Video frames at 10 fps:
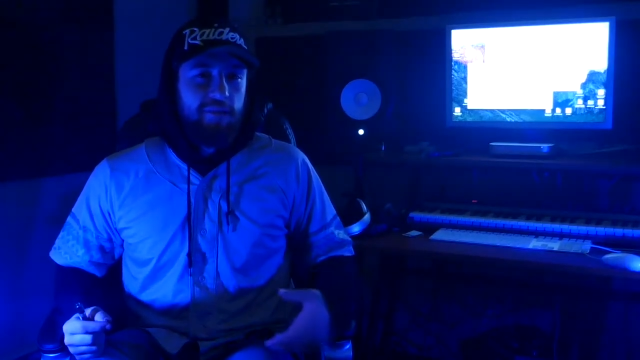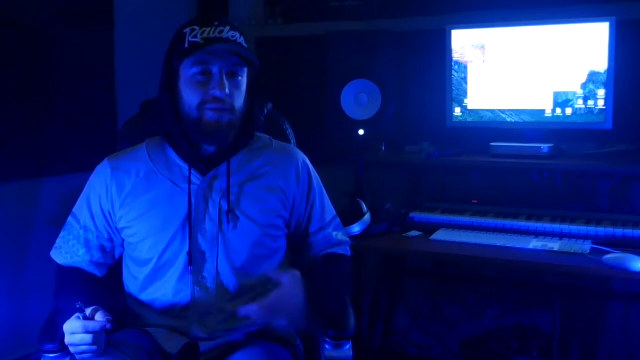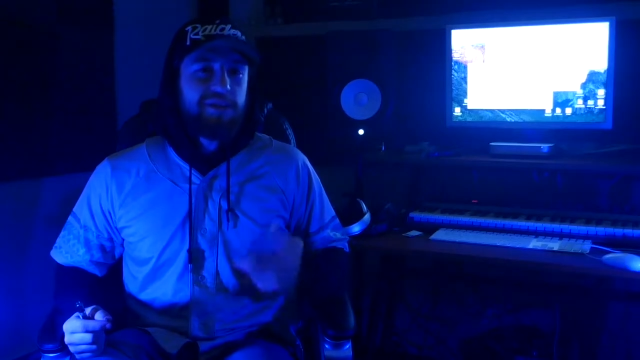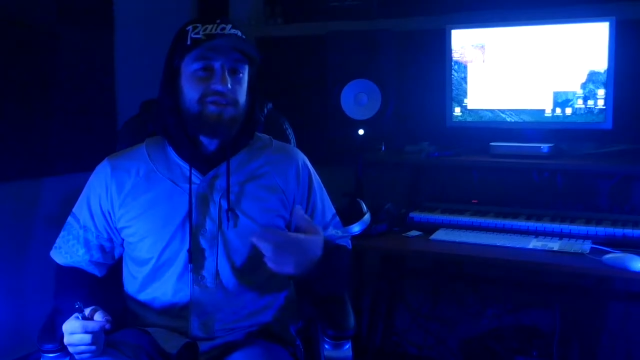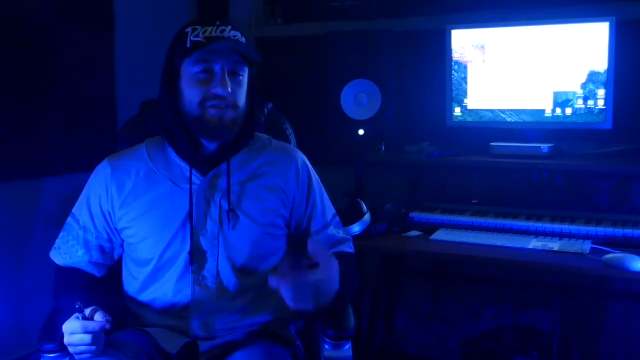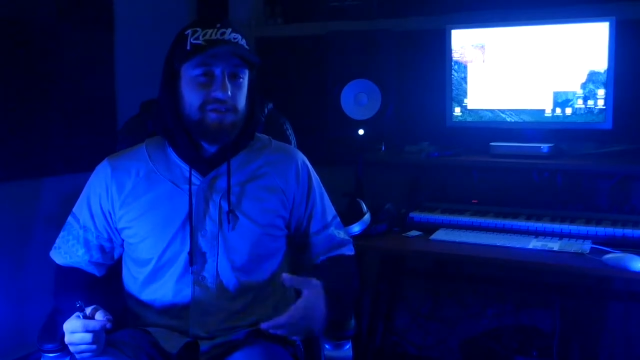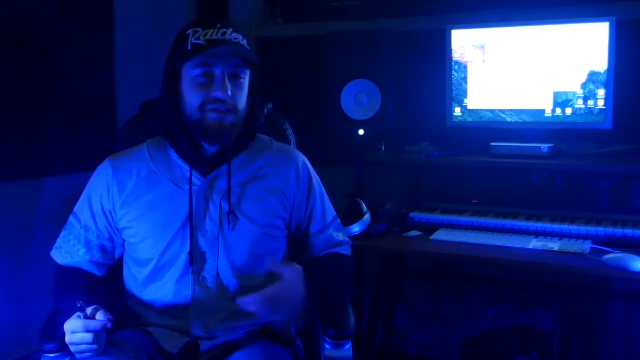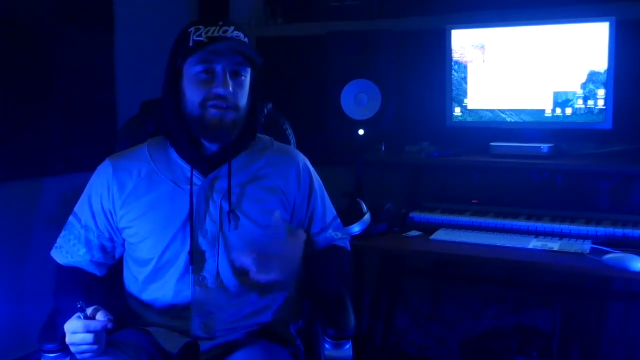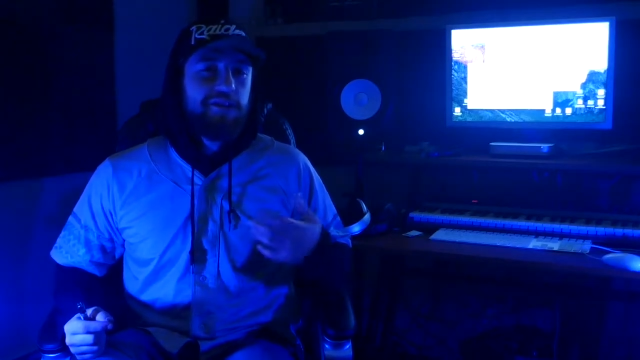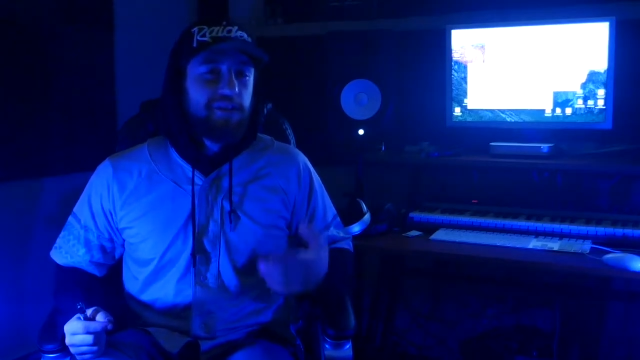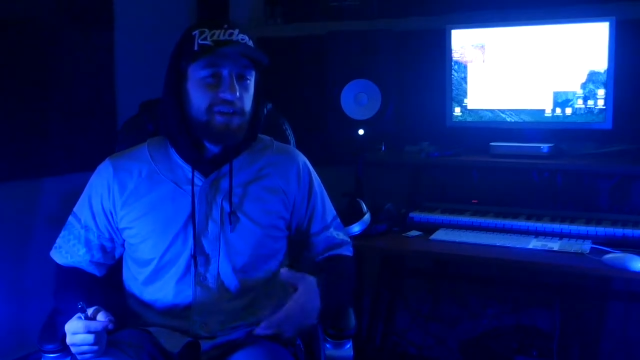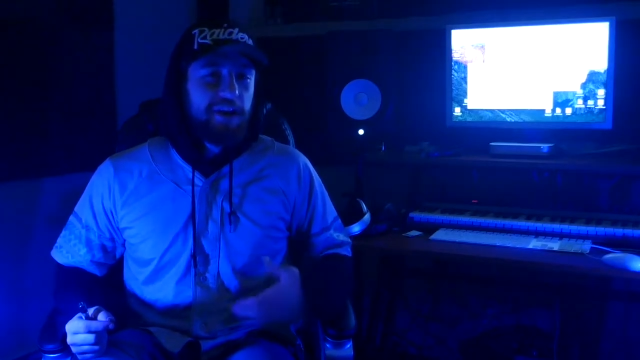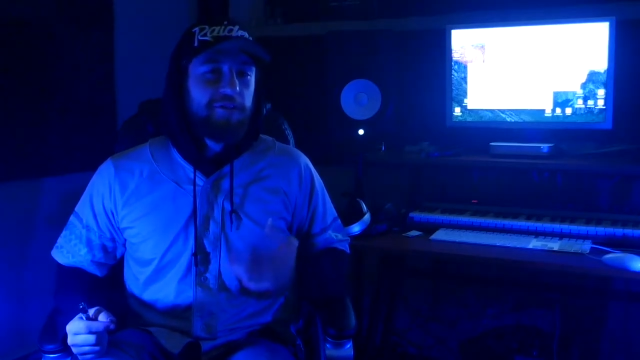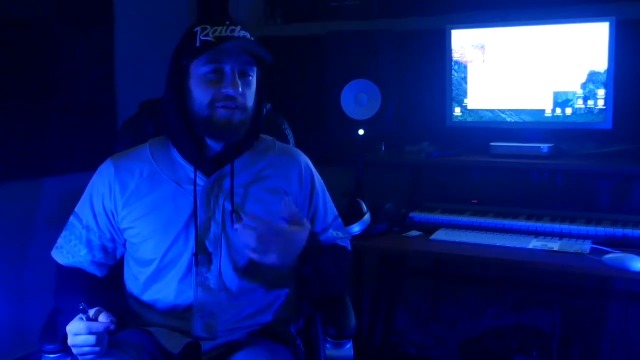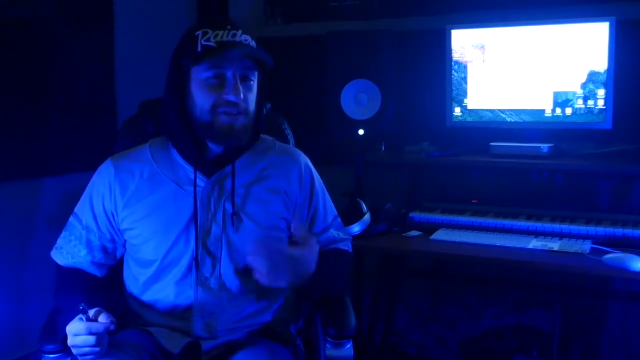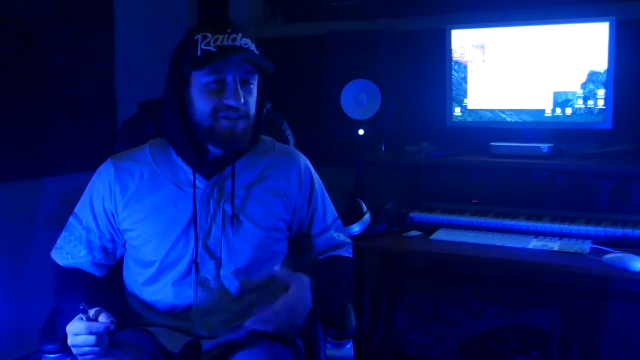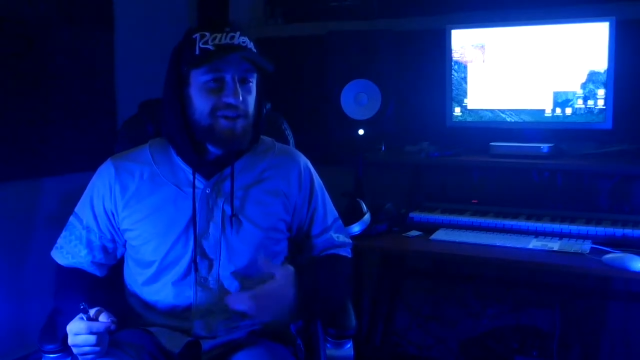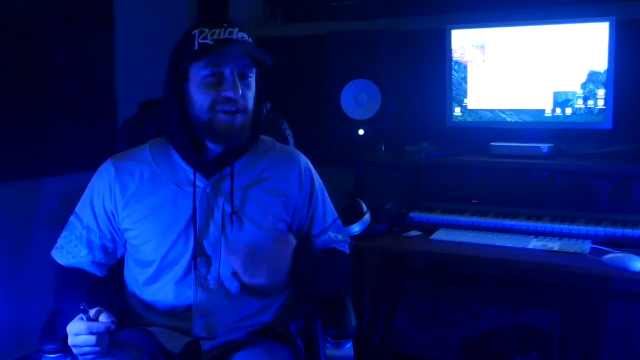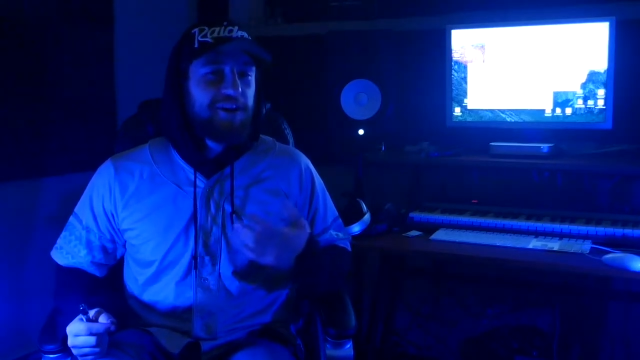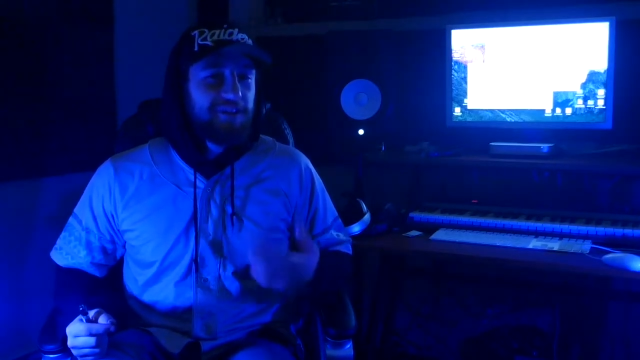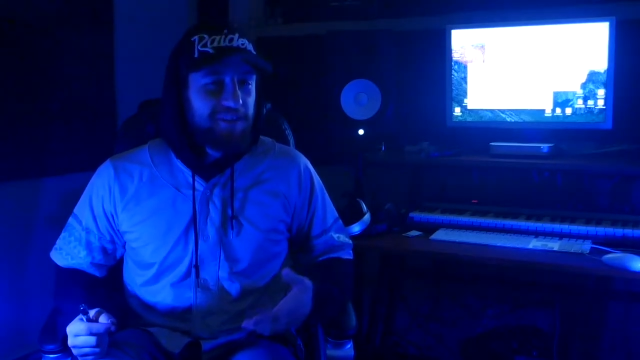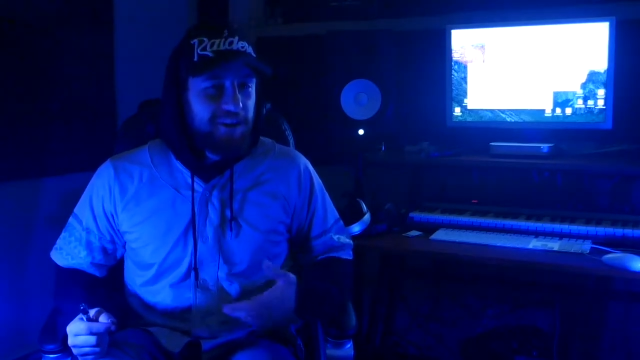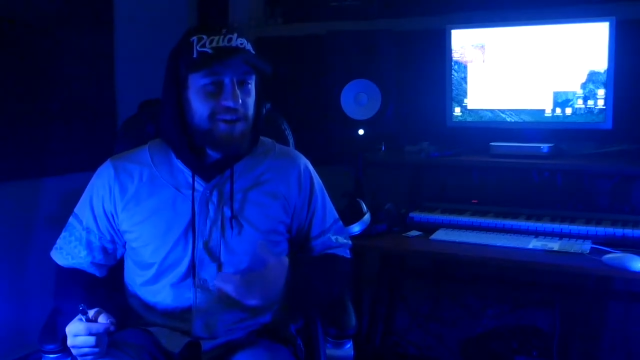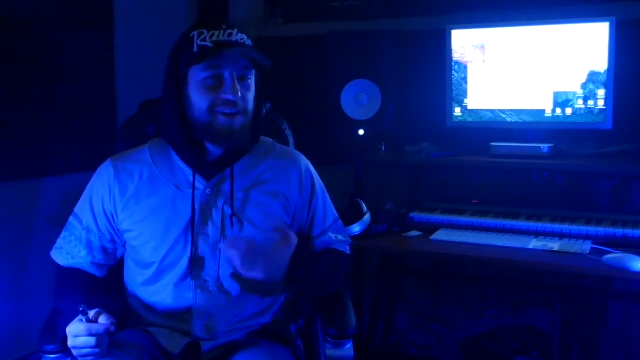my senior year, I really started to like,